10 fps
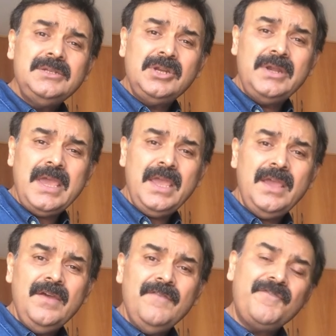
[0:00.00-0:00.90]
today
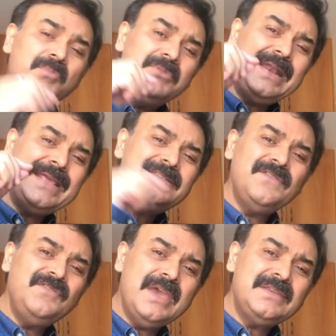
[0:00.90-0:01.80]
from the lens
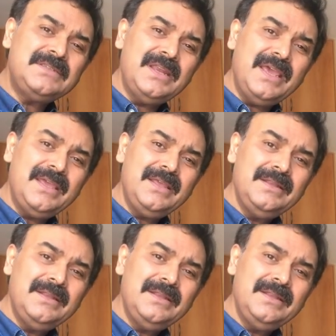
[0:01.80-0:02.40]
of yesterday.